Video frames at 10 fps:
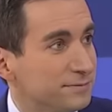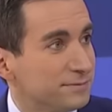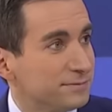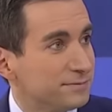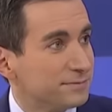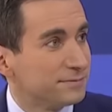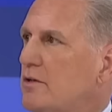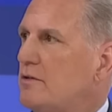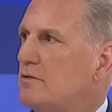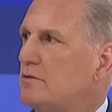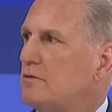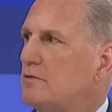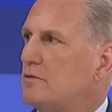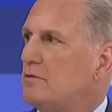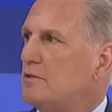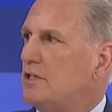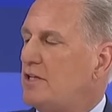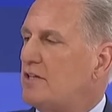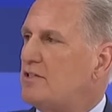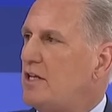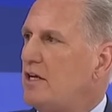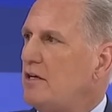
With which one? In debt ceiling?